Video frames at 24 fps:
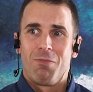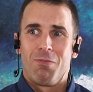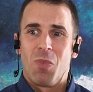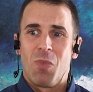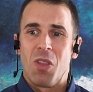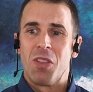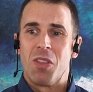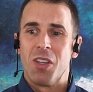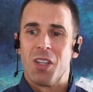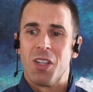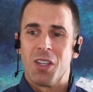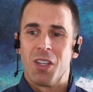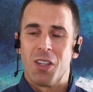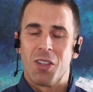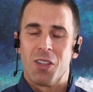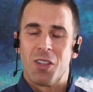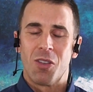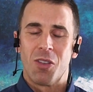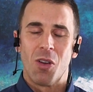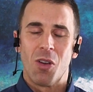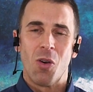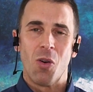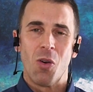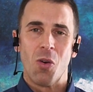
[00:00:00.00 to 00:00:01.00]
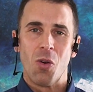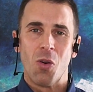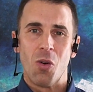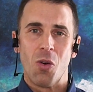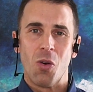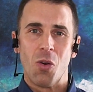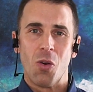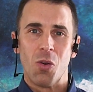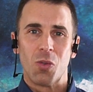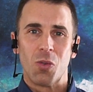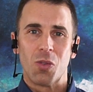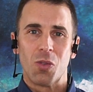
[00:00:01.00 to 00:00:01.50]
the
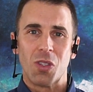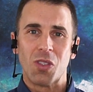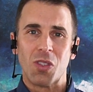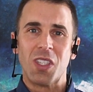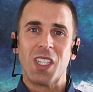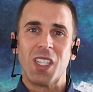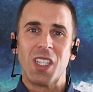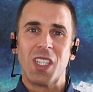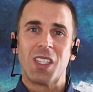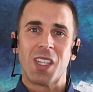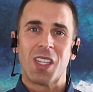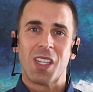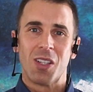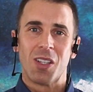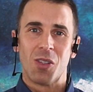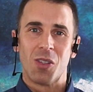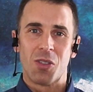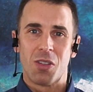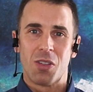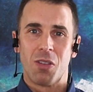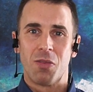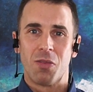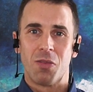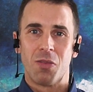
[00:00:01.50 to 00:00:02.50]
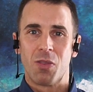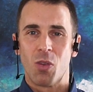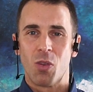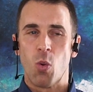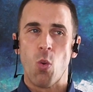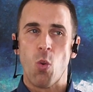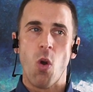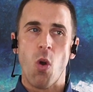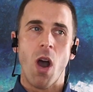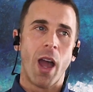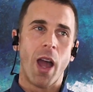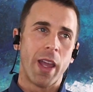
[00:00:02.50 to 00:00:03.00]
whole details of
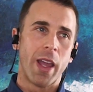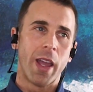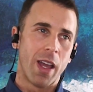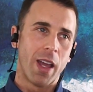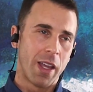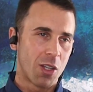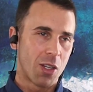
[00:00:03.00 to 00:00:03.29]
why I